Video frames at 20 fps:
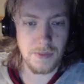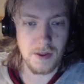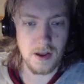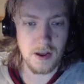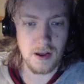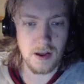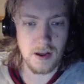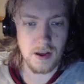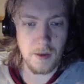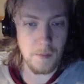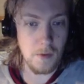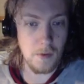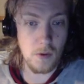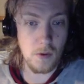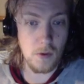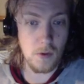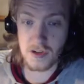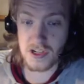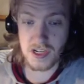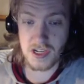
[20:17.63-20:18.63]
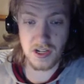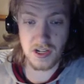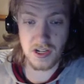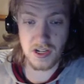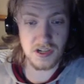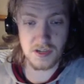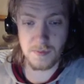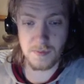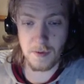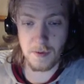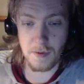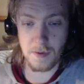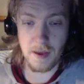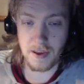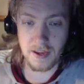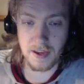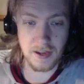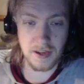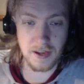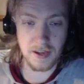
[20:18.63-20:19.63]
My mom will still just be
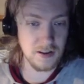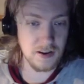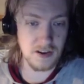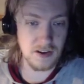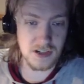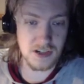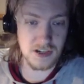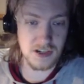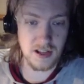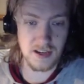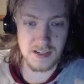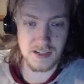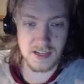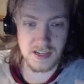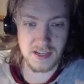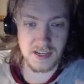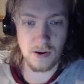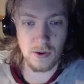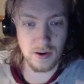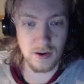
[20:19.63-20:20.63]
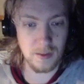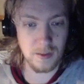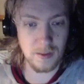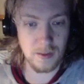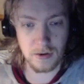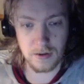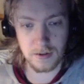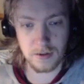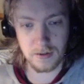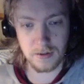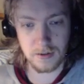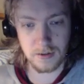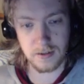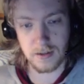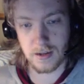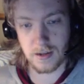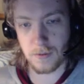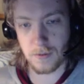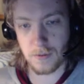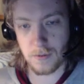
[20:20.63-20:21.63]
making the Dutch classic oliebollen,
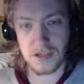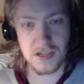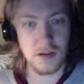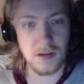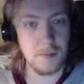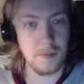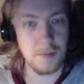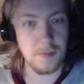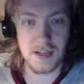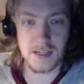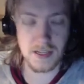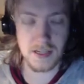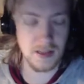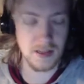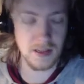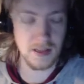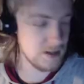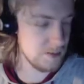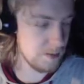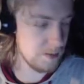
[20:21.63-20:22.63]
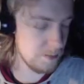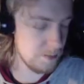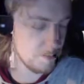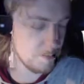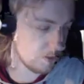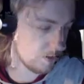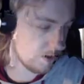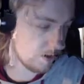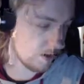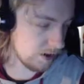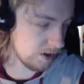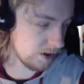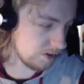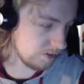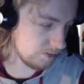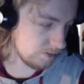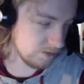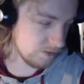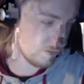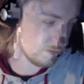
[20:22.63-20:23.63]
and we'll still be eating that on my birthday
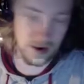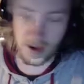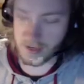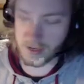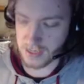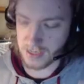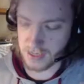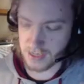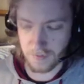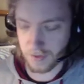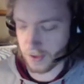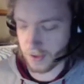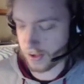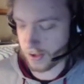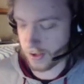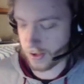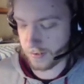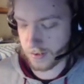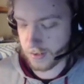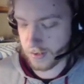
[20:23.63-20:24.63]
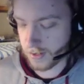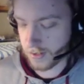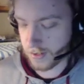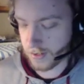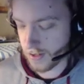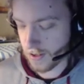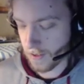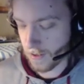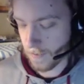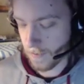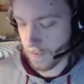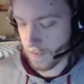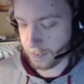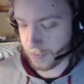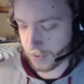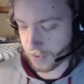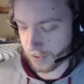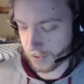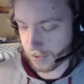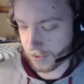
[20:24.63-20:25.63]
and the days after that,
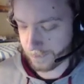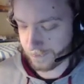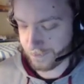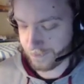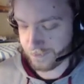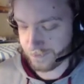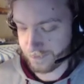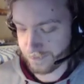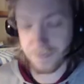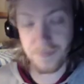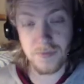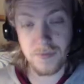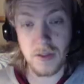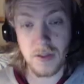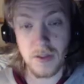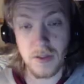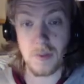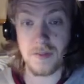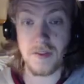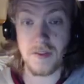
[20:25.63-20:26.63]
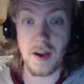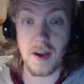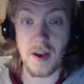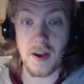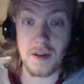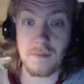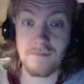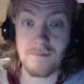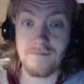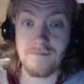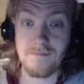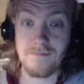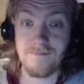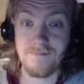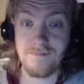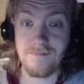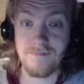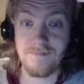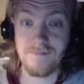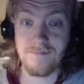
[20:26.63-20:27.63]
but not with family.
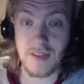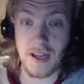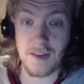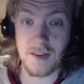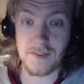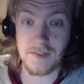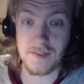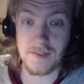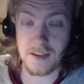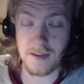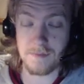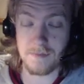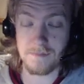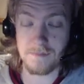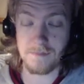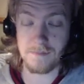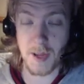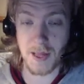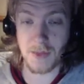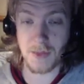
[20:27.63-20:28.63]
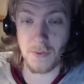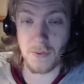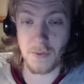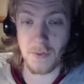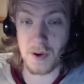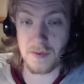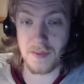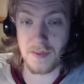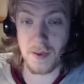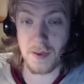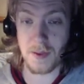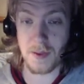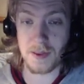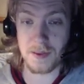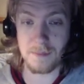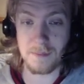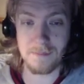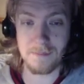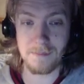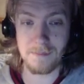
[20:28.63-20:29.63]
They have to make their own if they
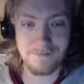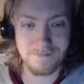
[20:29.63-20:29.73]
want them.